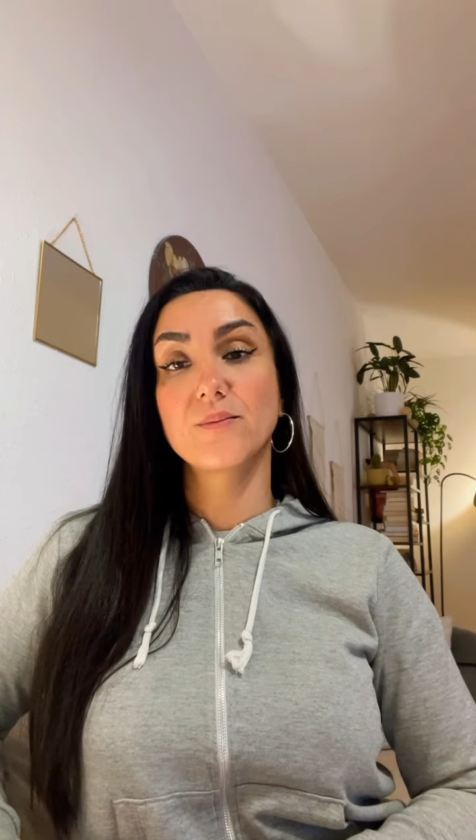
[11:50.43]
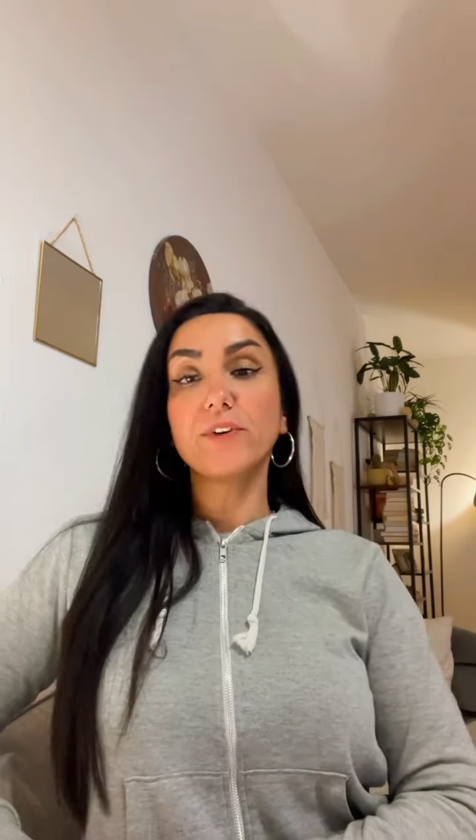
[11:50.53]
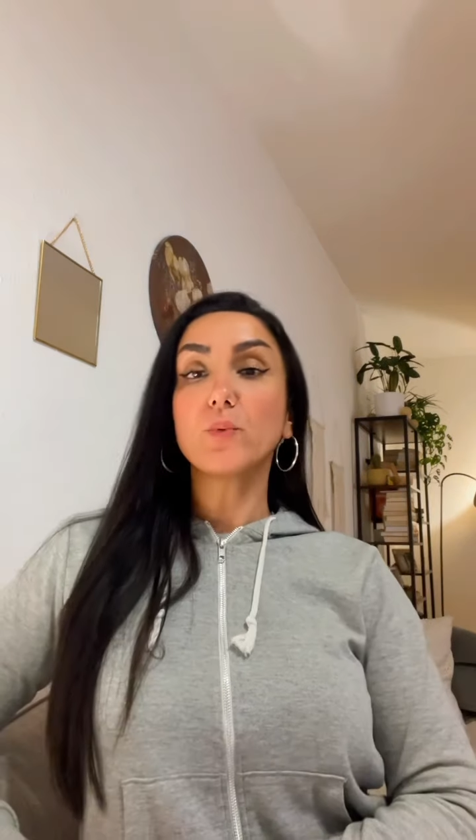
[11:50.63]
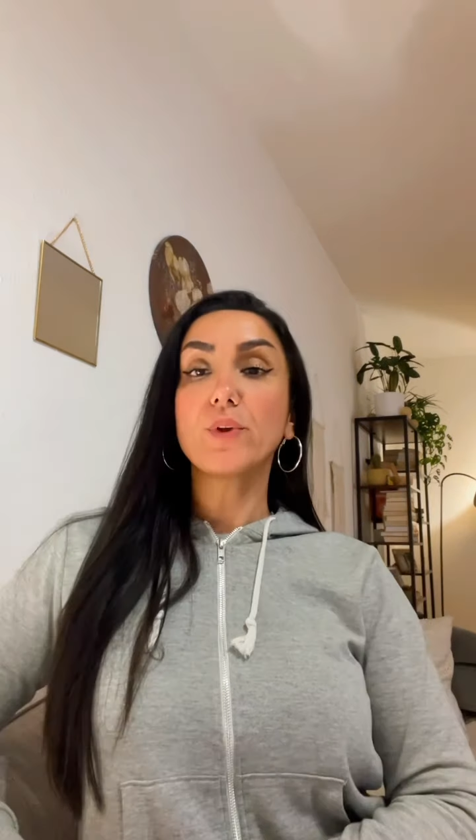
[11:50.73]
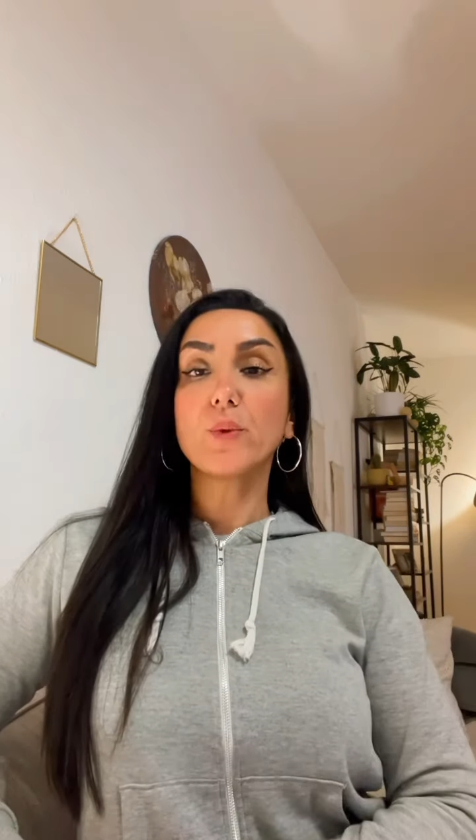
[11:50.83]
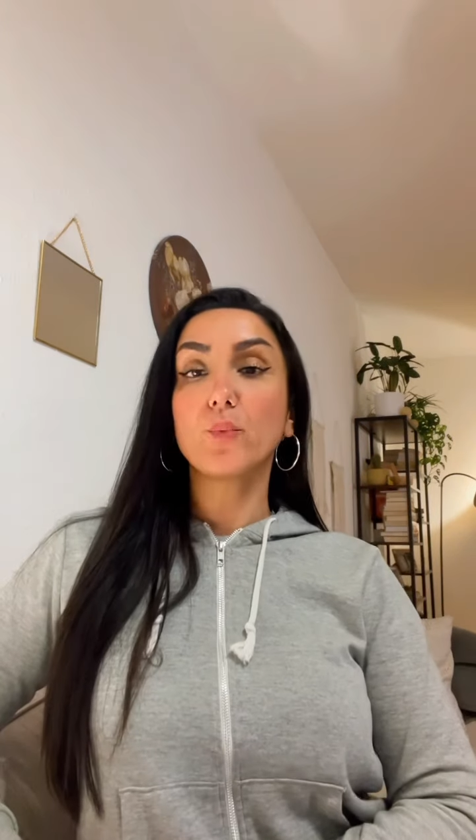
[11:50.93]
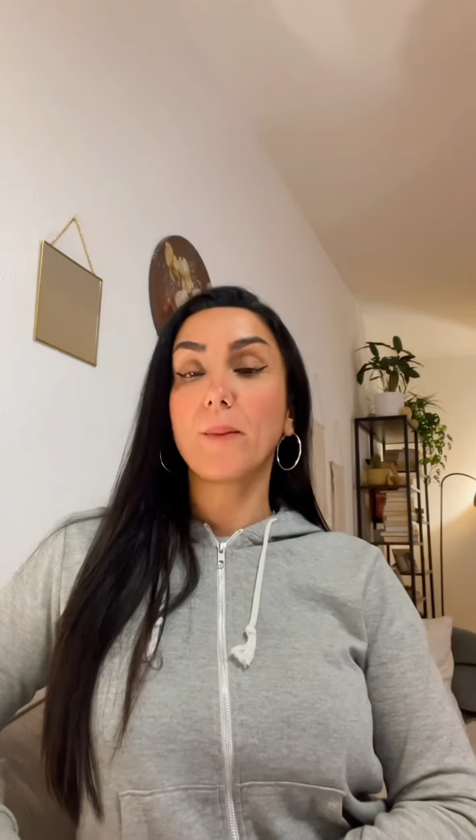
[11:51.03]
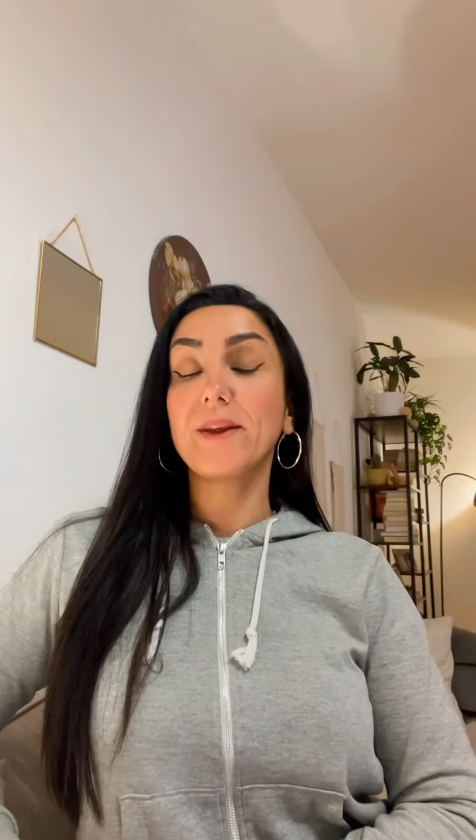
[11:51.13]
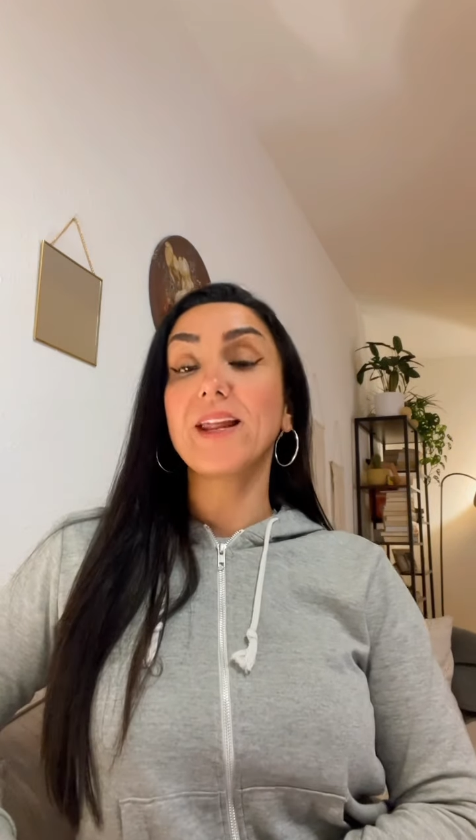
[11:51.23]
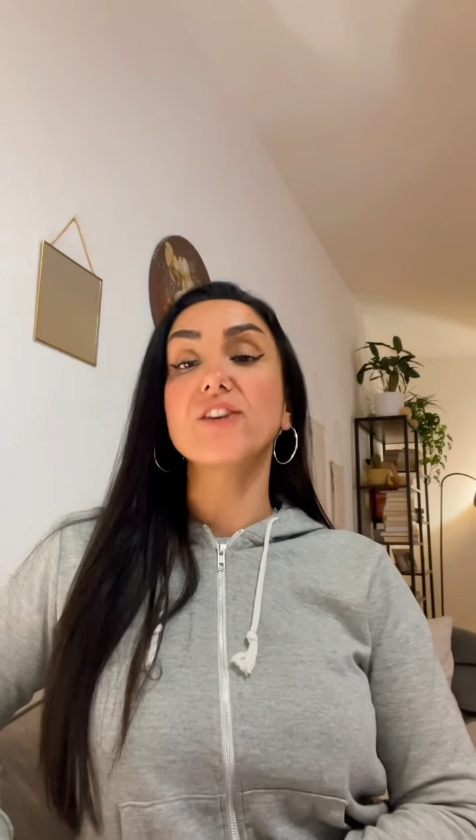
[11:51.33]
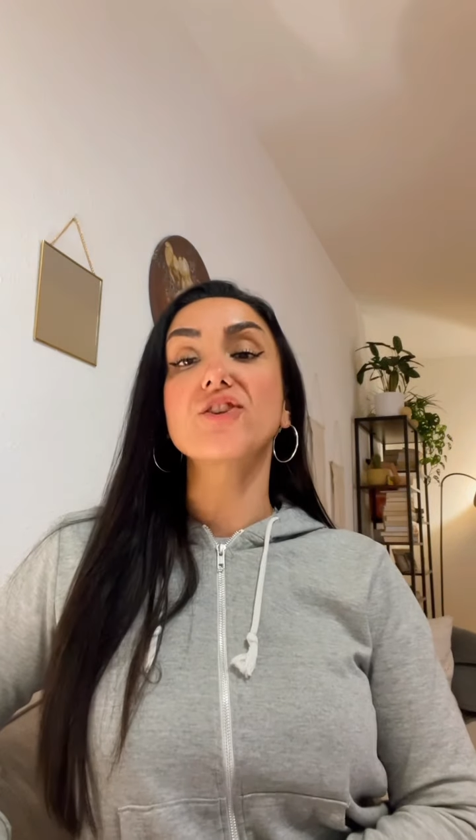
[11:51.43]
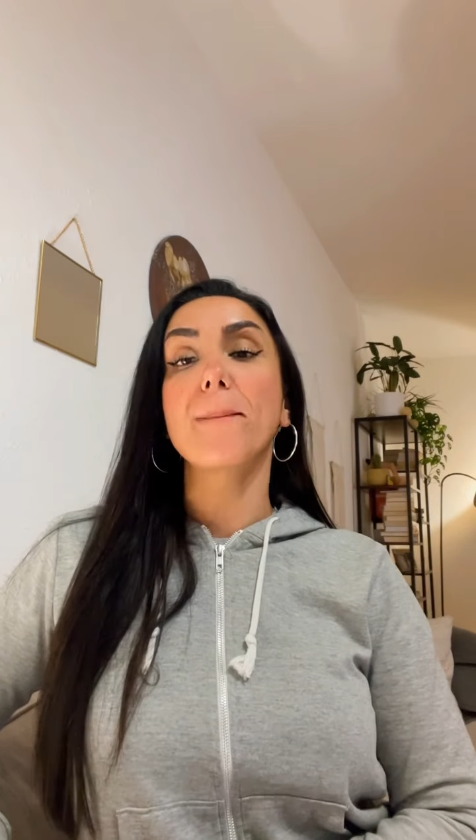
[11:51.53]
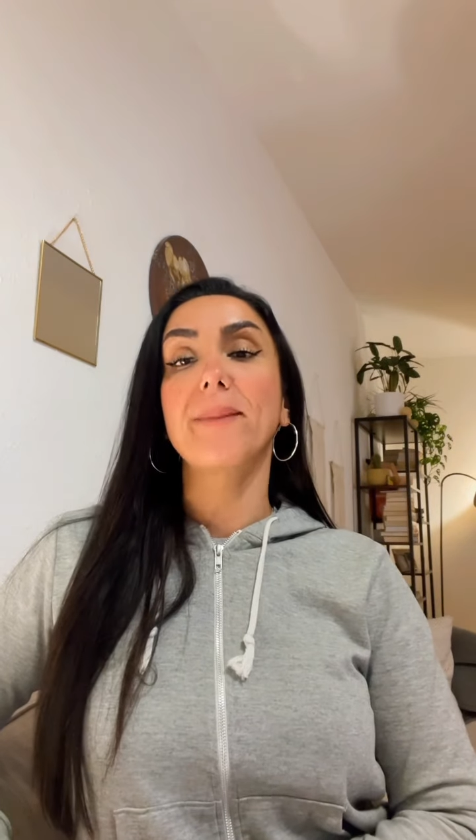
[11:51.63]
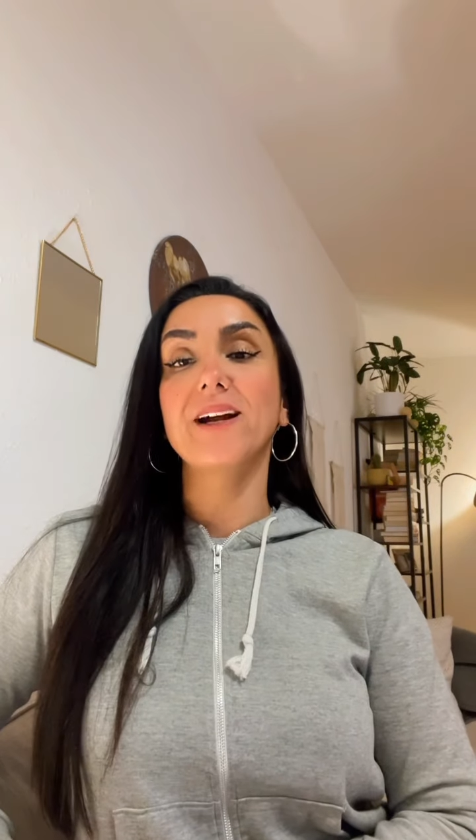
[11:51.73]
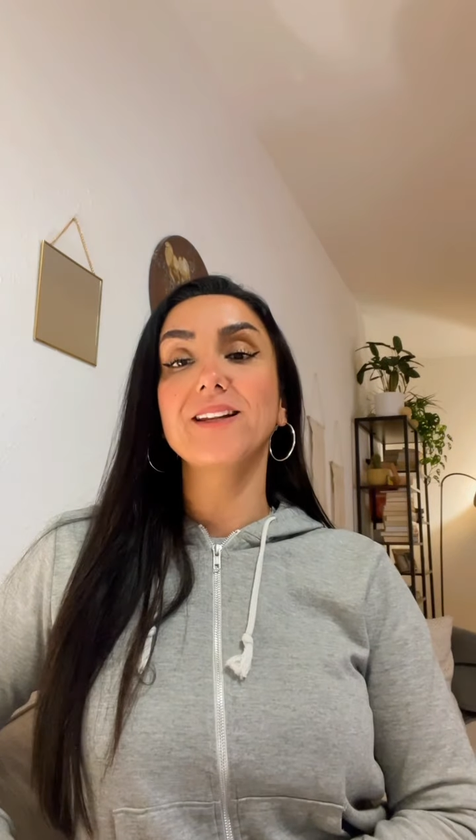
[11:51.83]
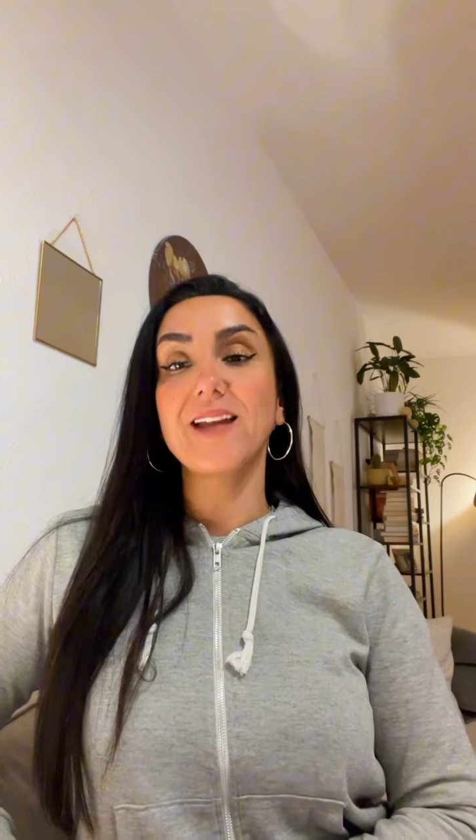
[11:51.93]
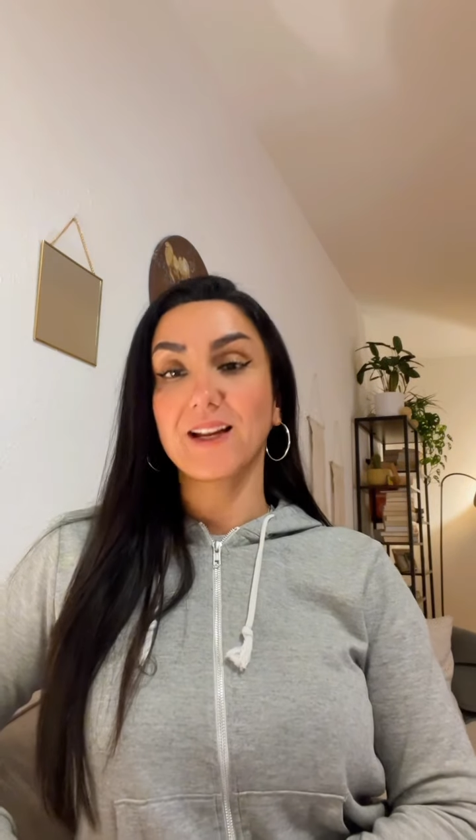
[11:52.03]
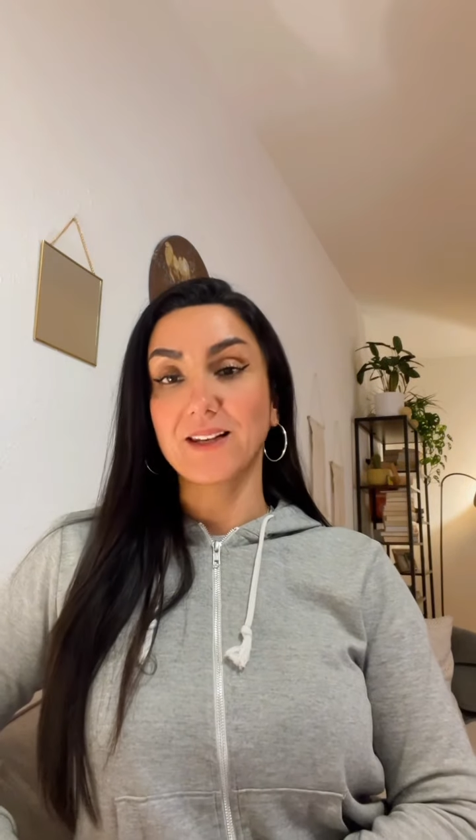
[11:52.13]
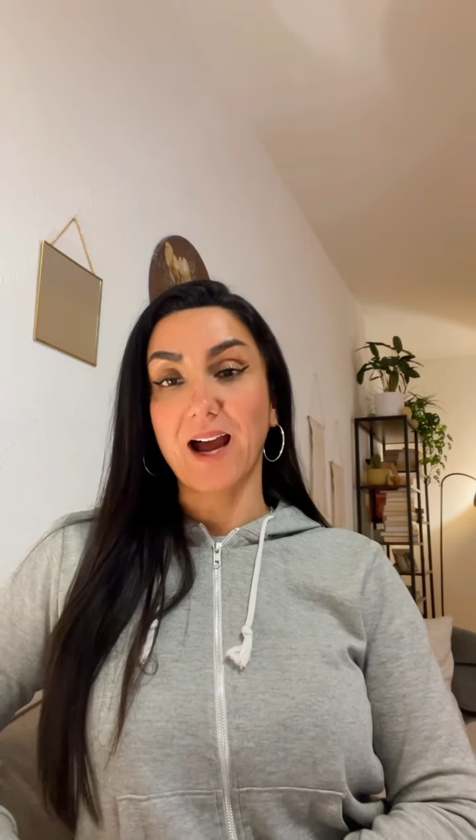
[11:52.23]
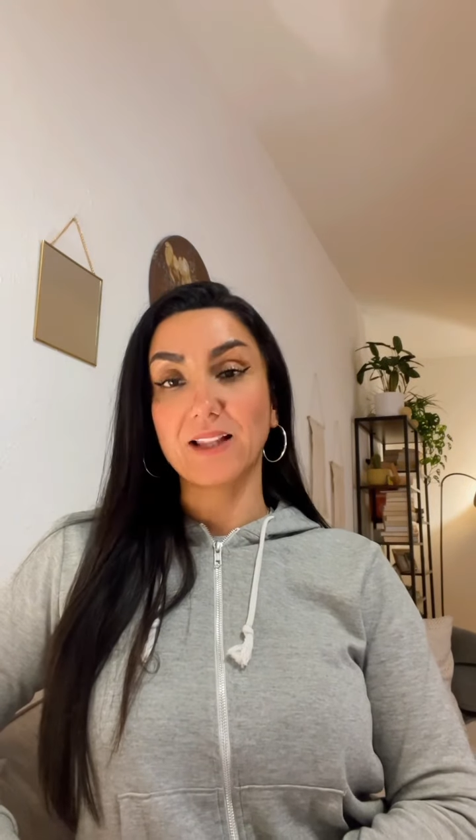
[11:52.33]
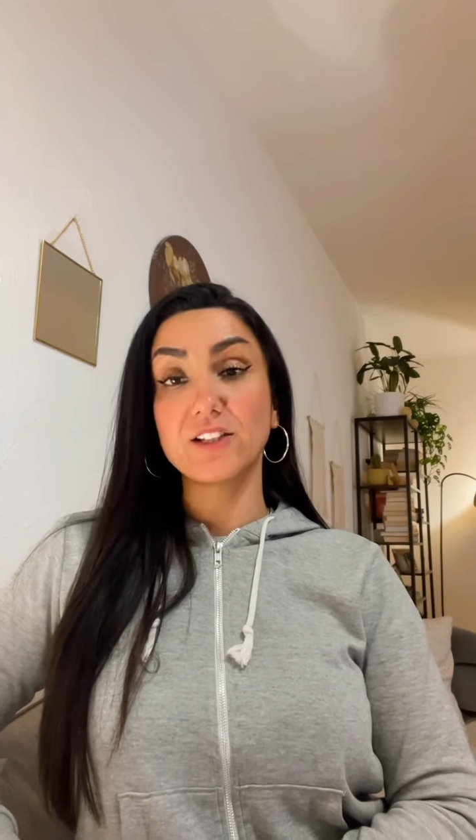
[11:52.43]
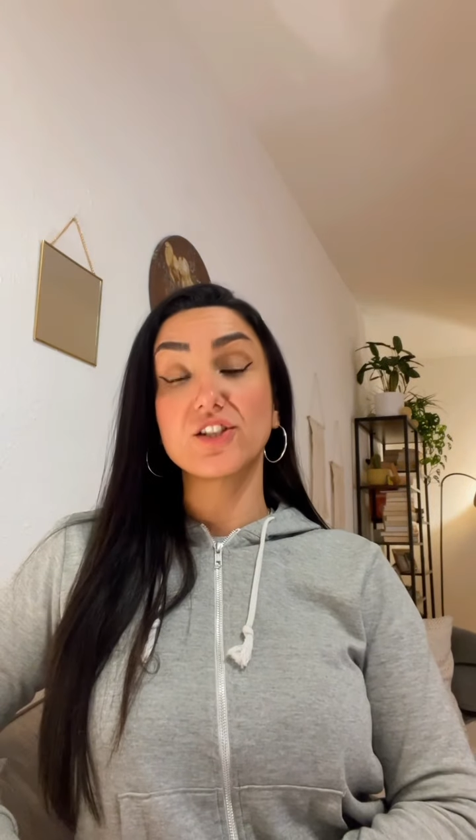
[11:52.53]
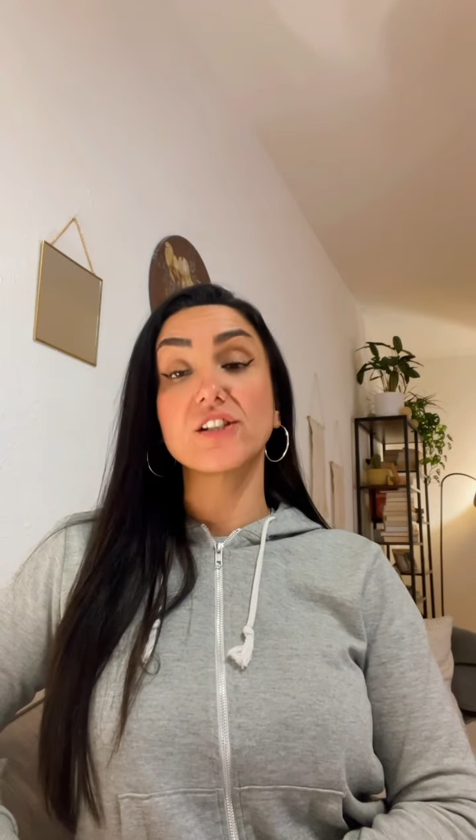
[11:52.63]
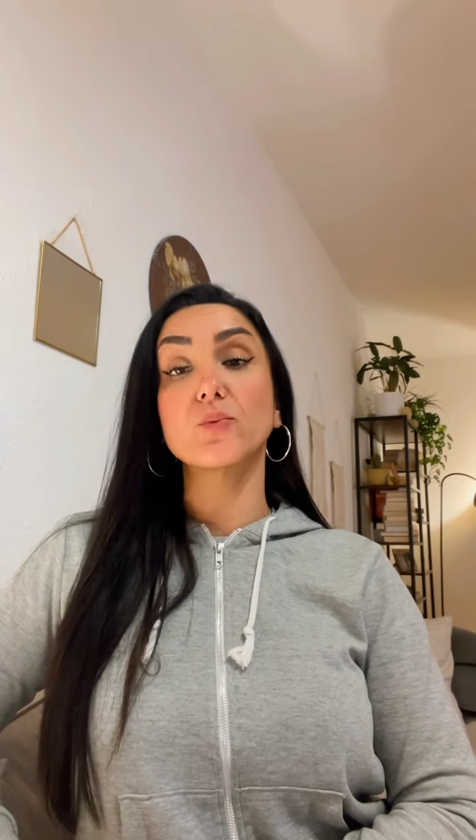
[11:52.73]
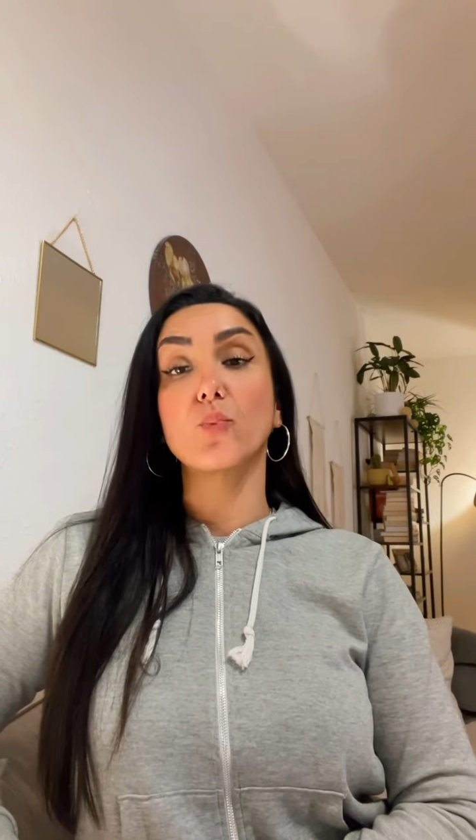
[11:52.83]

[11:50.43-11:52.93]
If you're with a woman and she barely acknowledges